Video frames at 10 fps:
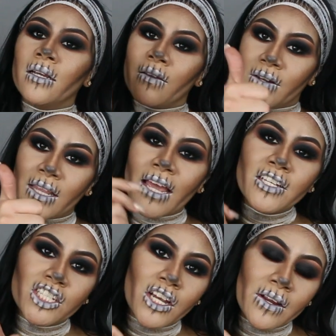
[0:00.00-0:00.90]
give it a like,
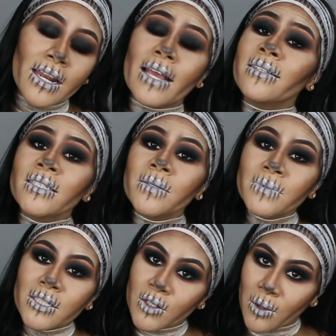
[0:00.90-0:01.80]
share it, and
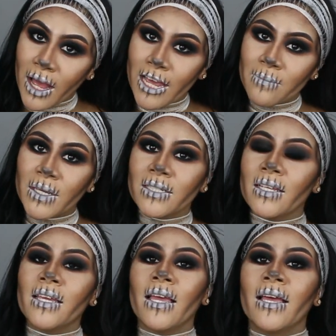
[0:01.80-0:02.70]
subscribe, because
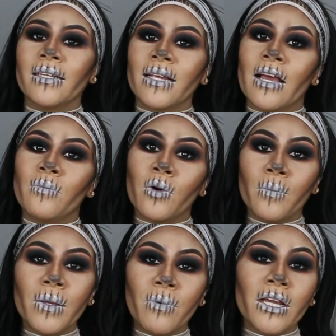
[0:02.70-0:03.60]
again, I will
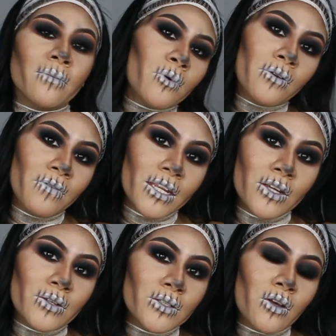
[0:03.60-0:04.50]
be bringing more
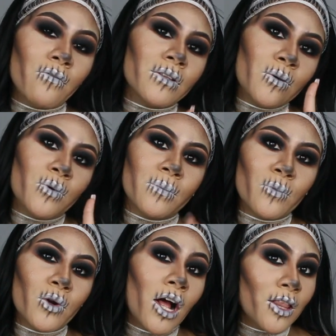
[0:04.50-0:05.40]
videos, hopefully one
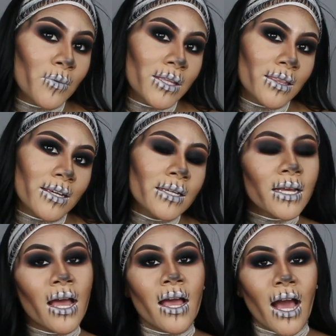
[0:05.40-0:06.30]
more Halloween look.
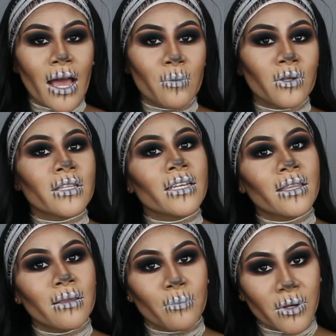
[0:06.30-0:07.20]
I will
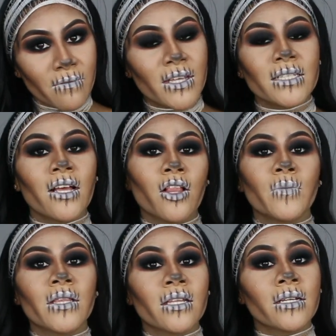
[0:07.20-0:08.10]
link the previous
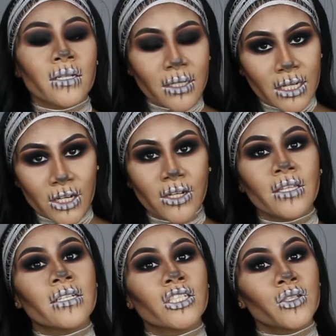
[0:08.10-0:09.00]
Halloween look here in
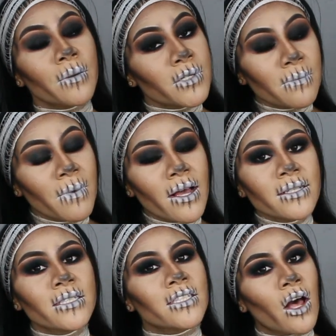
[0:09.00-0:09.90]
the description
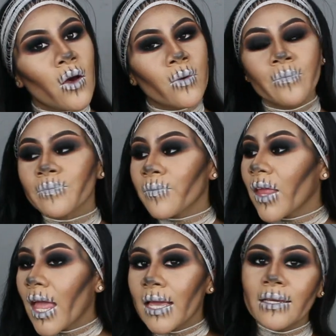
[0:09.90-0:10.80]
box. So
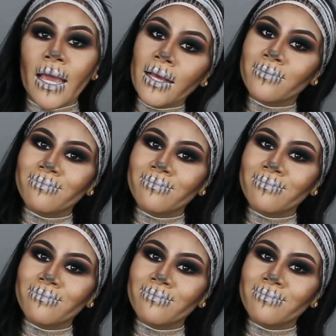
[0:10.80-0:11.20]
yeah.